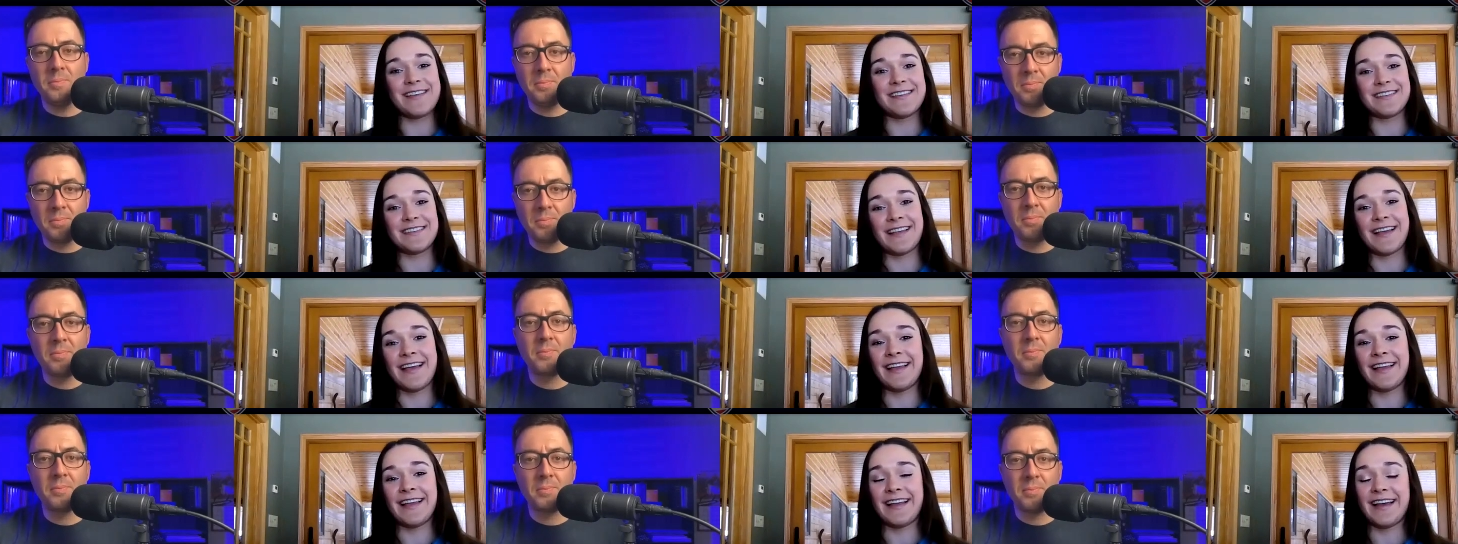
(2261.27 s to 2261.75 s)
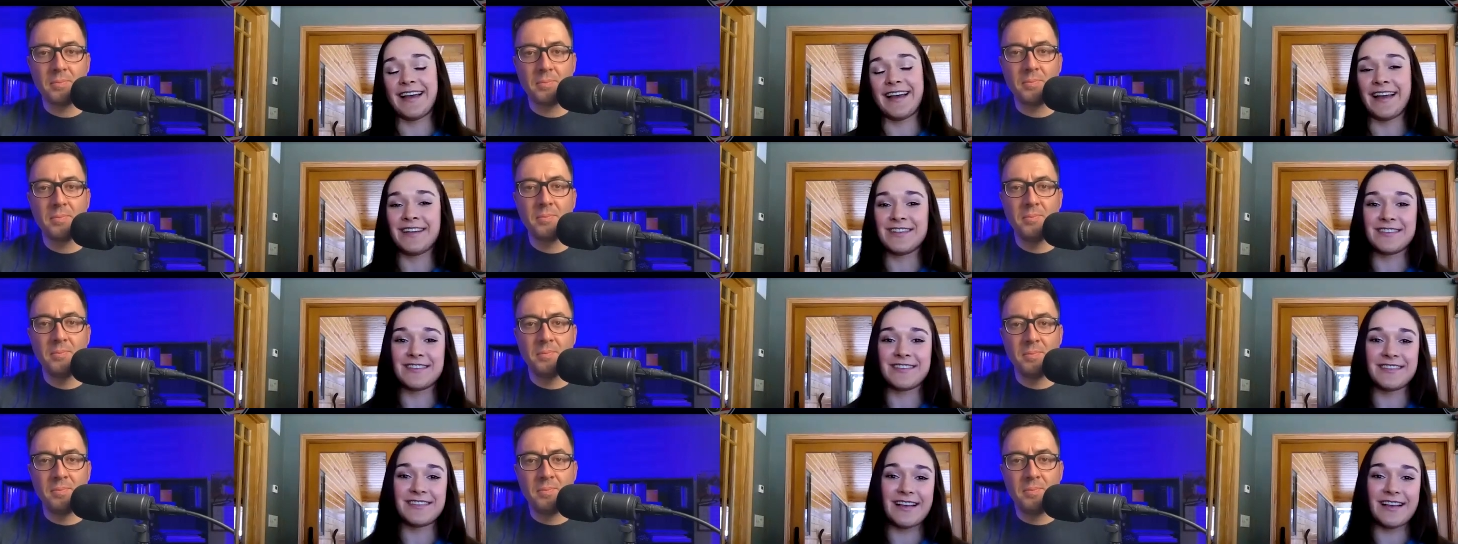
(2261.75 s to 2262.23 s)
Speaker 1: because like
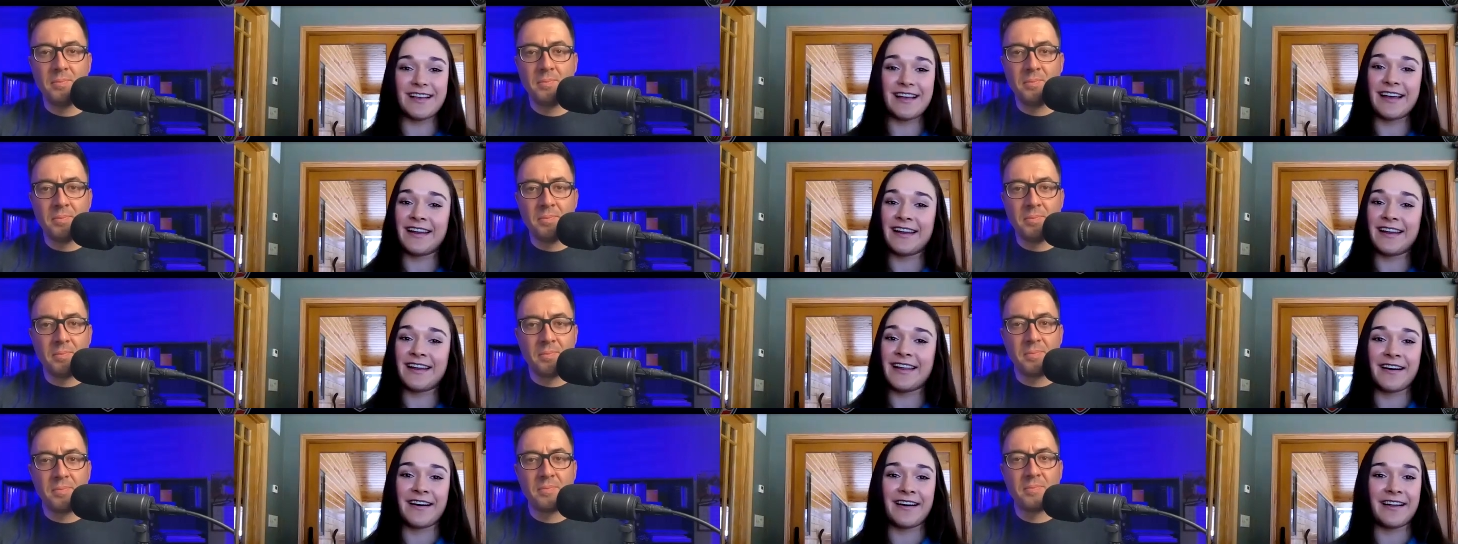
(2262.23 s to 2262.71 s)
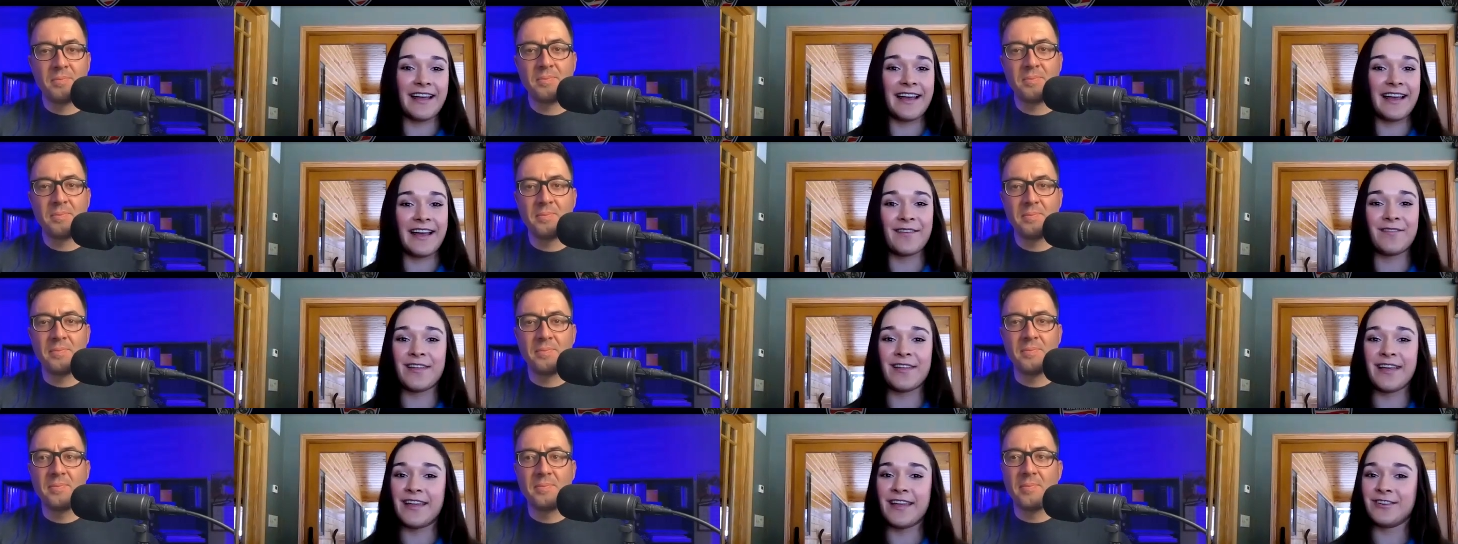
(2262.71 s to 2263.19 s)
i just i did
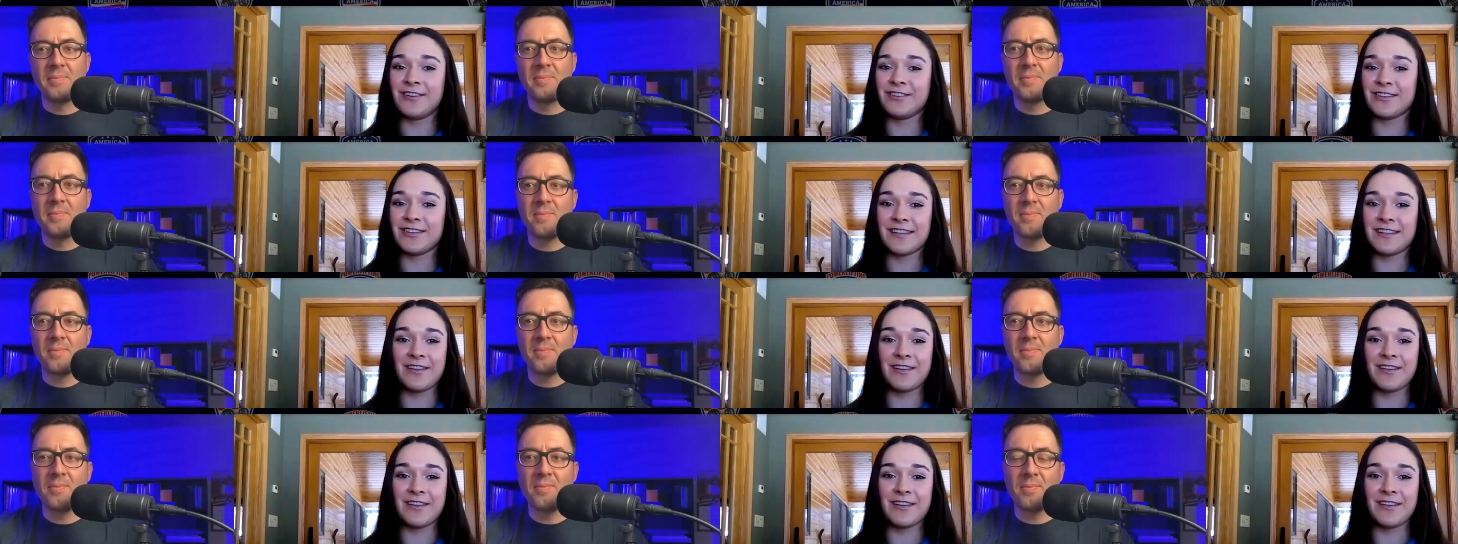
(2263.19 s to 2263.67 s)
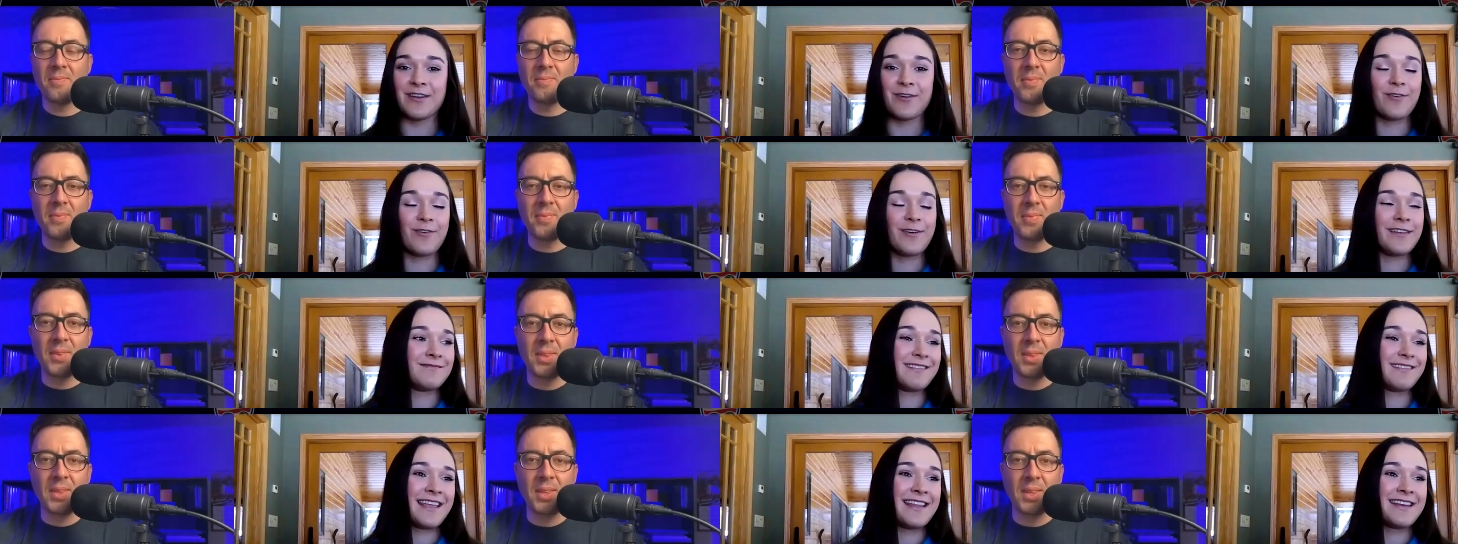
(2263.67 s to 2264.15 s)
not have the energy
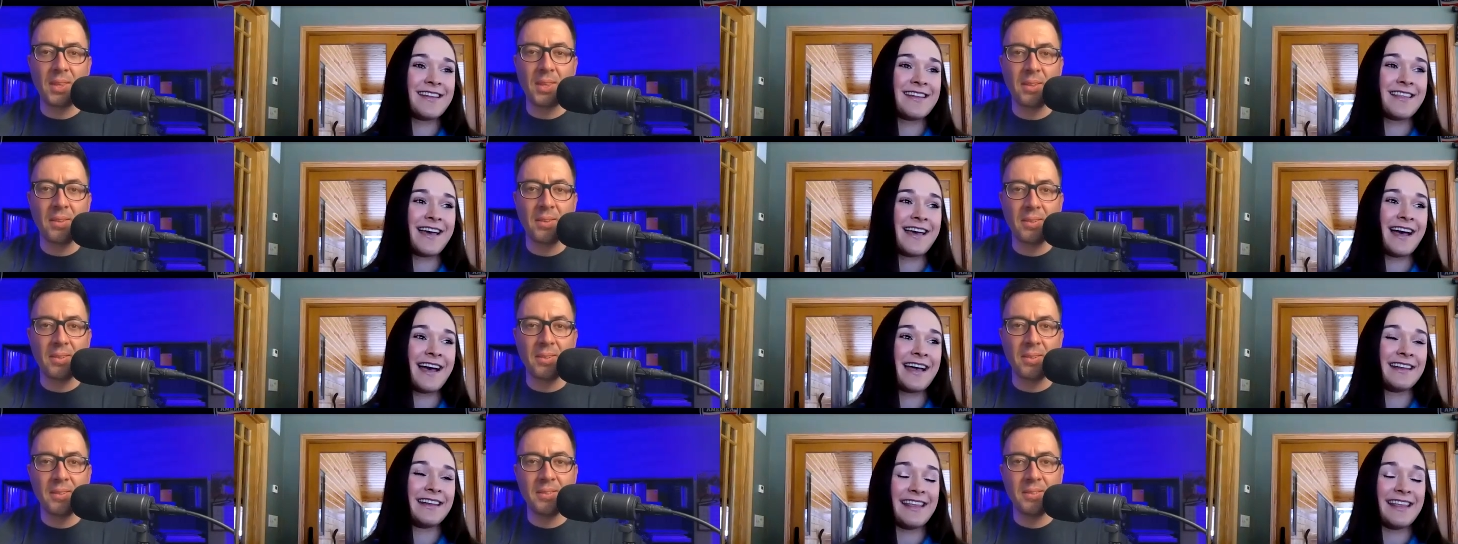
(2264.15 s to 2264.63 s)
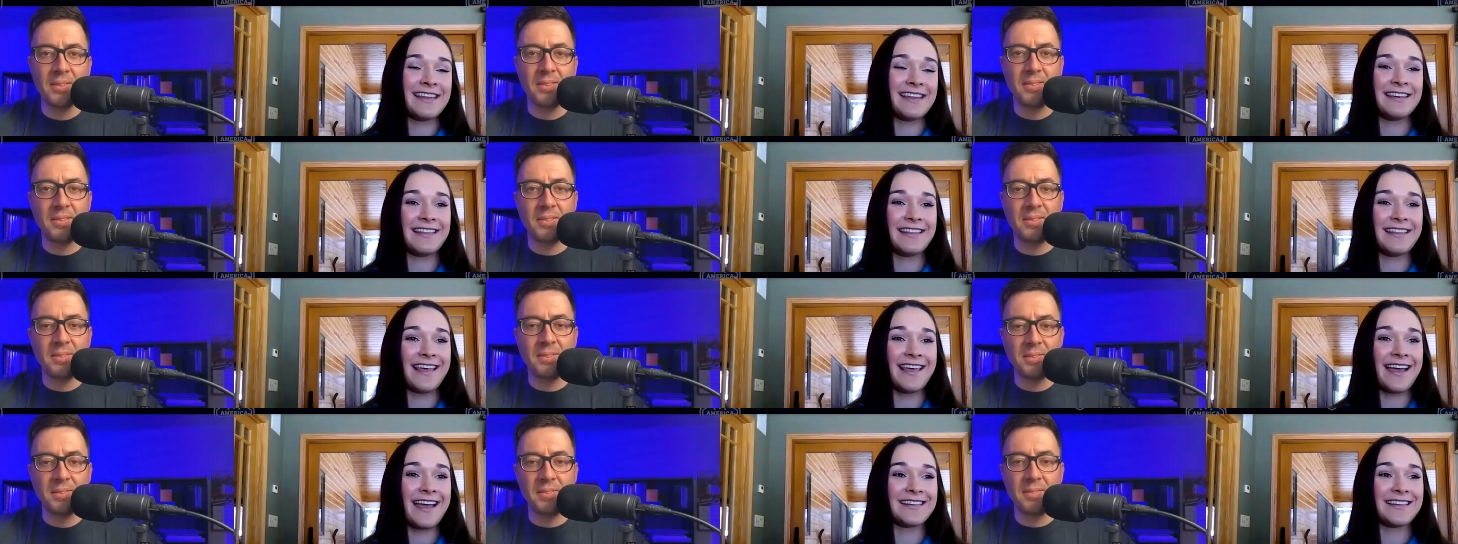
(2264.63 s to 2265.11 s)
going into that
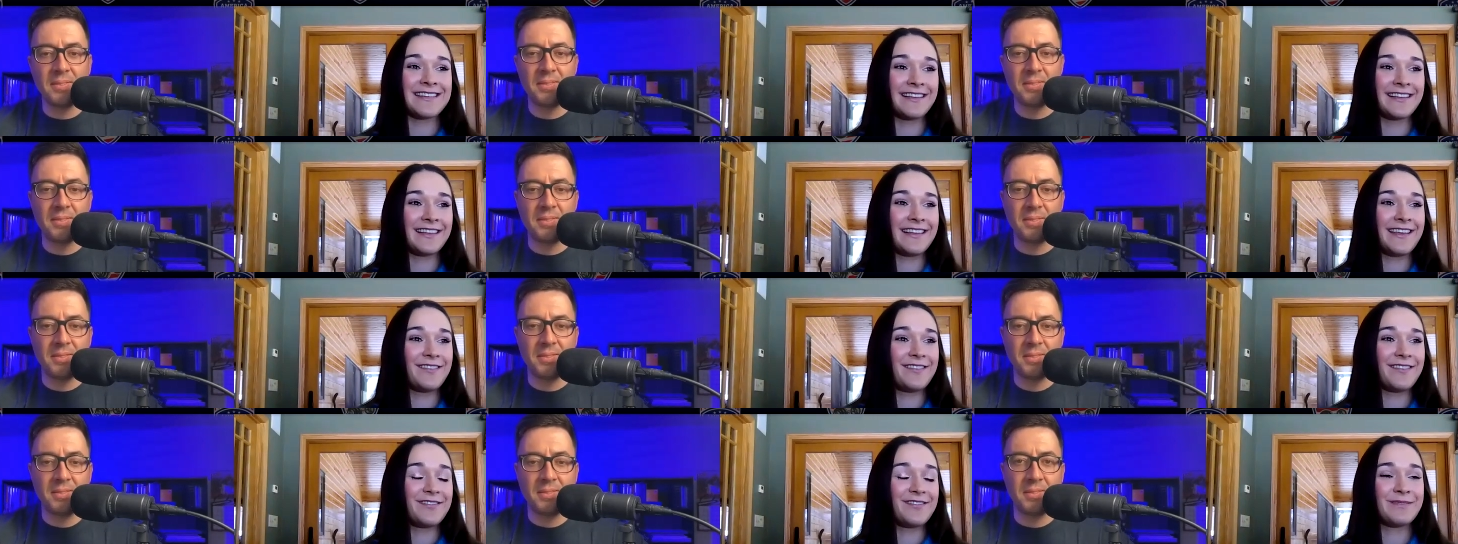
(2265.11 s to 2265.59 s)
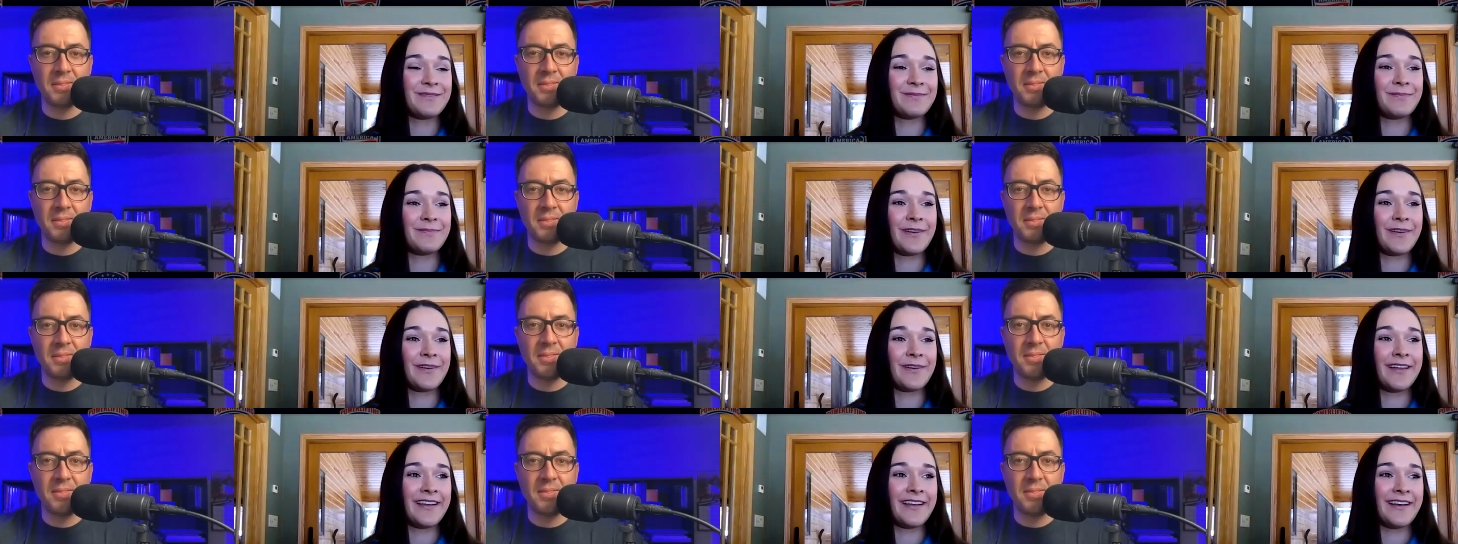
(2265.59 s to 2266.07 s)
into that deadlift
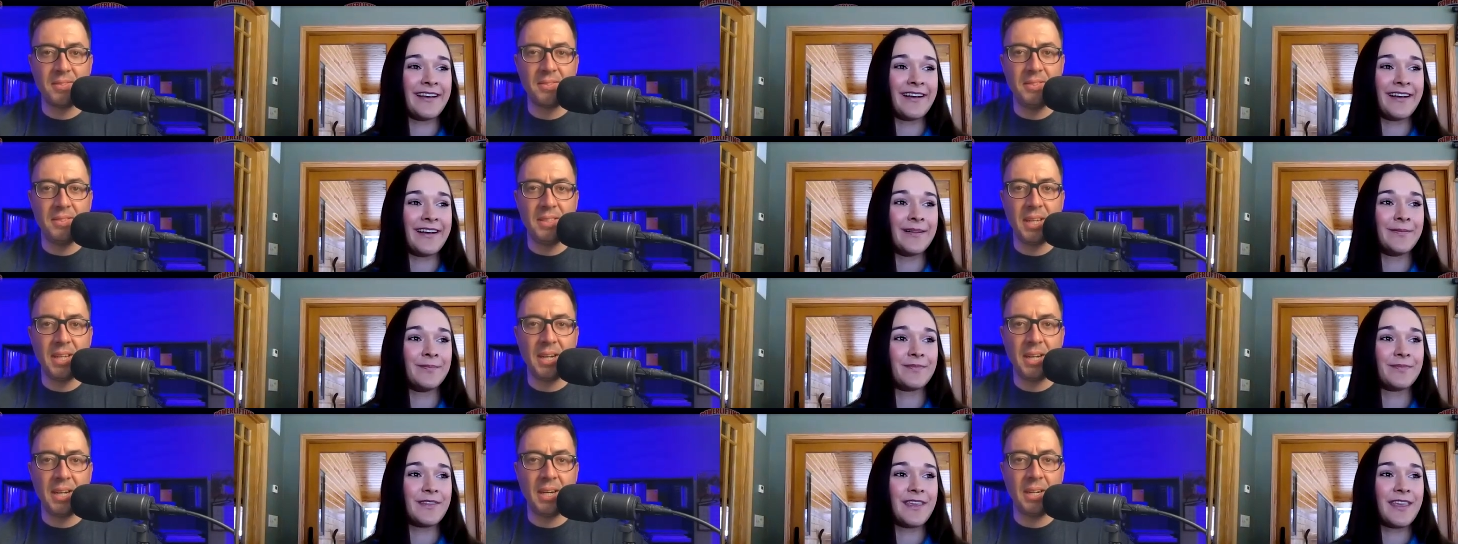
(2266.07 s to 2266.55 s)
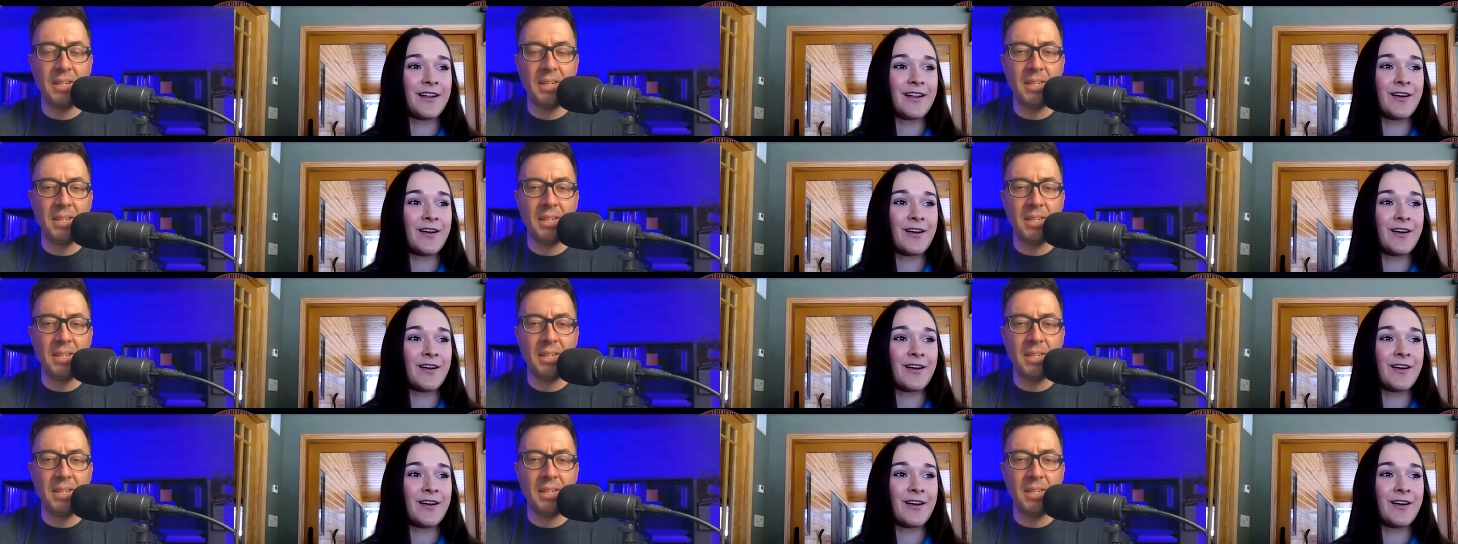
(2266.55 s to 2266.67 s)
but um yeah.